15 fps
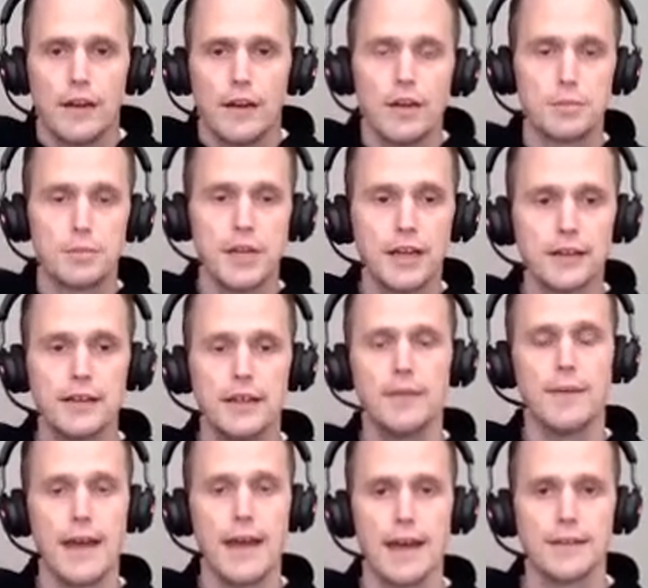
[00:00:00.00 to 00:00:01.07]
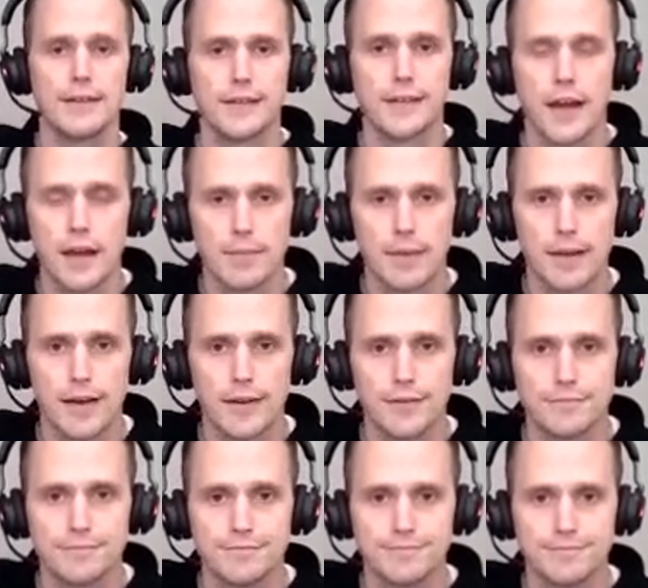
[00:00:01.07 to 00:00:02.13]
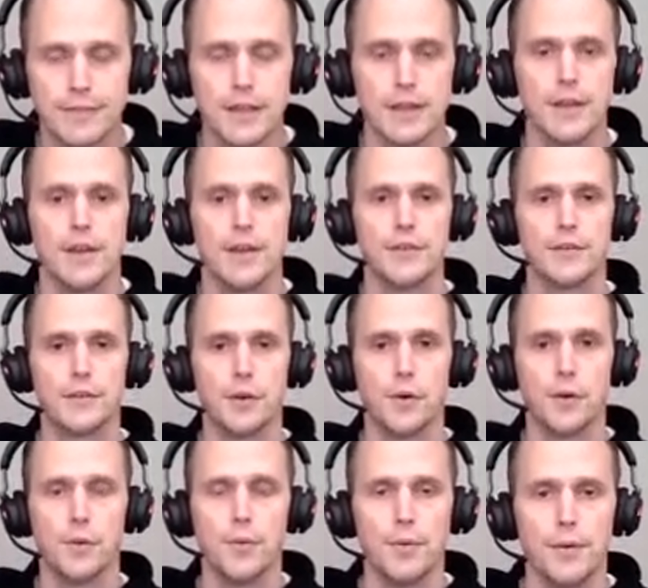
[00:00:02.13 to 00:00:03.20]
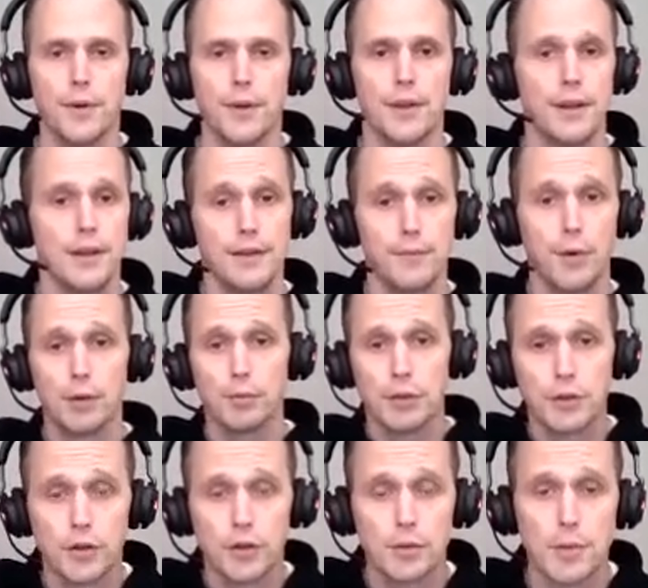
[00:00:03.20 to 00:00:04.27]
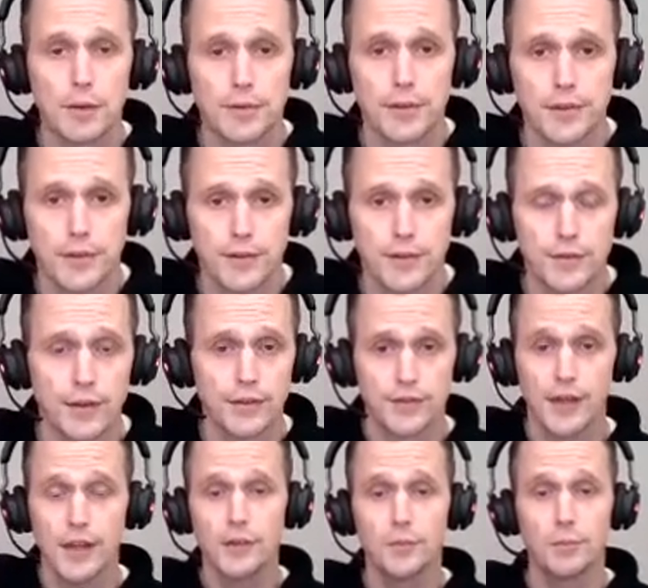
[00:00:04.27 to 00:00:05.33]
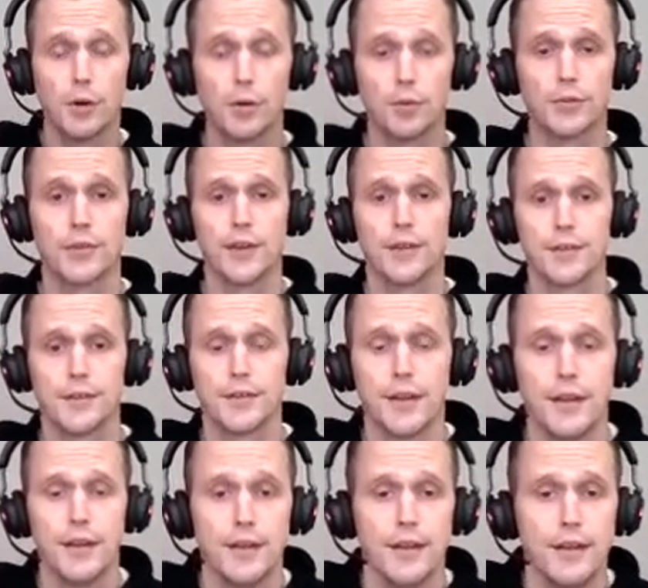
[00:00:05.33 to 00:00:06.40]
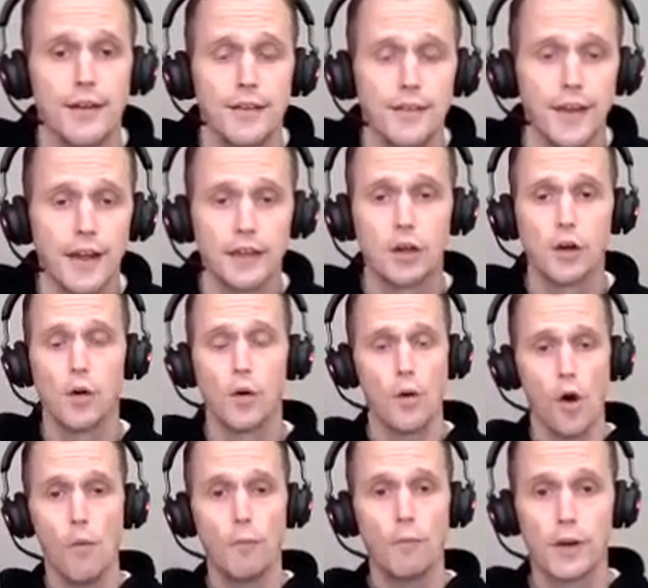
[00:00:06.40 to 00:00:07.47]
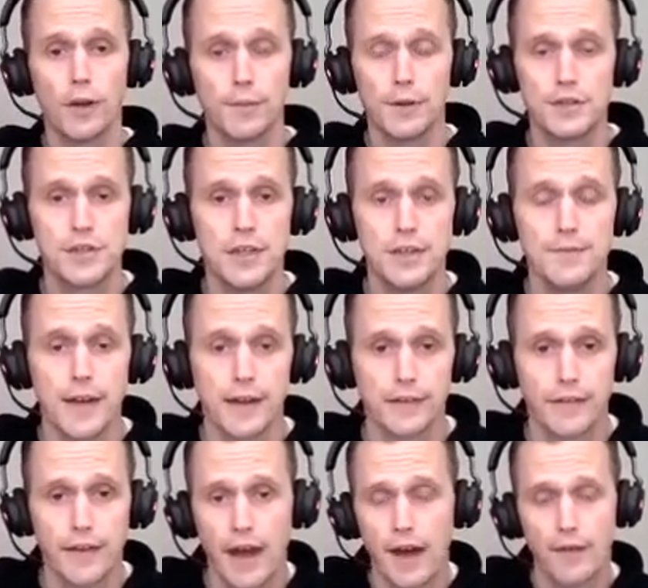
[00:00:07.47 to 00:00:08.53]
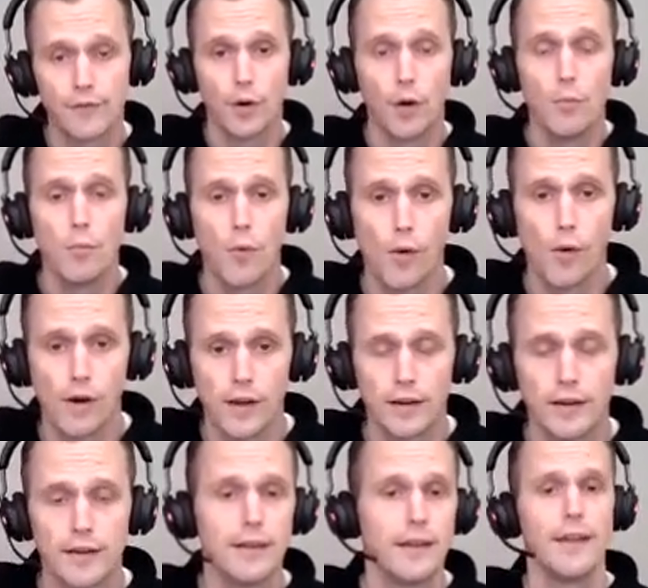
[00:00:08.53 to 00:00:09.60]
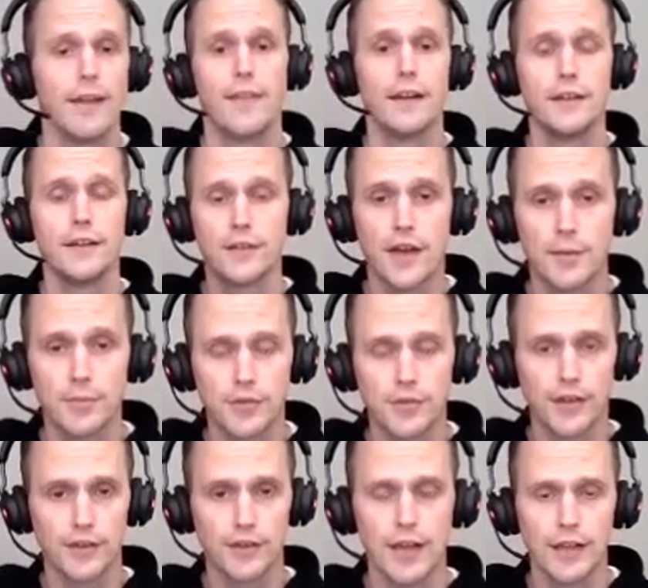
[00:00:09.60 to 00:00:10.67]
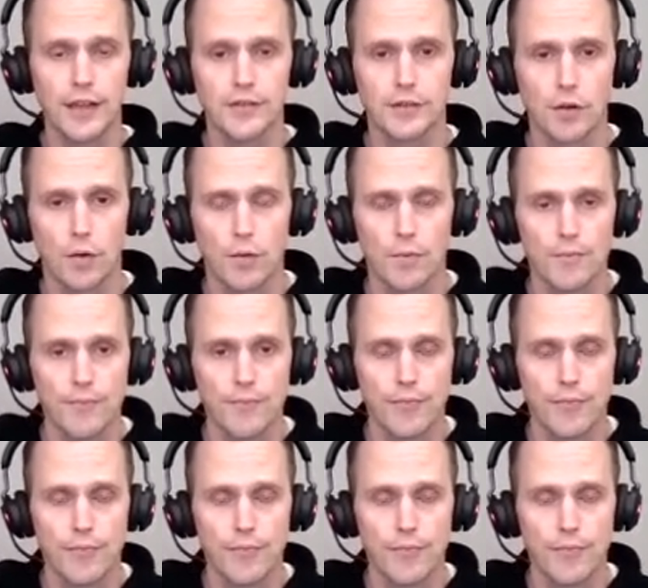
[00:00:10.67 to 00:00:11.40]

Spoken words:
an objective and a timeline. So what we talked about in this sales process, that goal, hopefully we achieve that after onboarding, and then it's time to set the next goal.